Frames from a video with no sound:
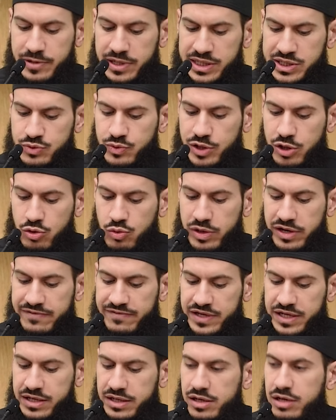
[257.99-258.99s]
we know one of
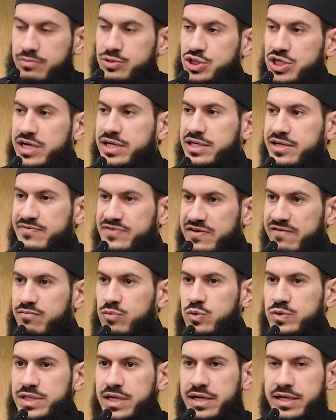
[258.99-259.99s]
the objectives of Musa
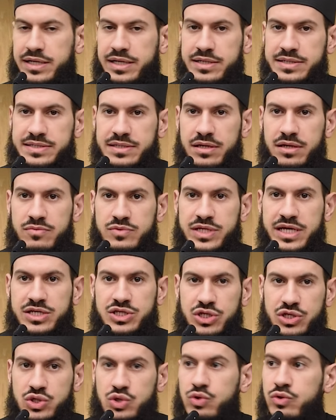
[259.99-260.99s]
alayhi salam was actually
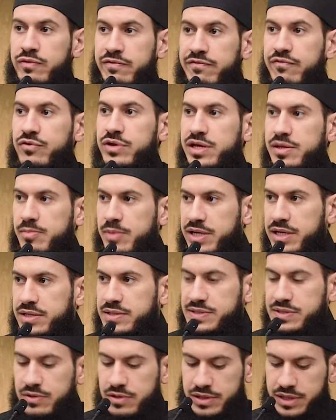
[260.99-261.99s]
to free Bani
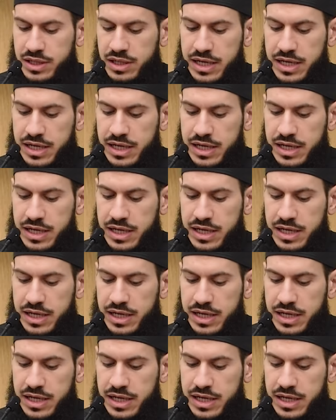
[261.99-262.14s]
Israel.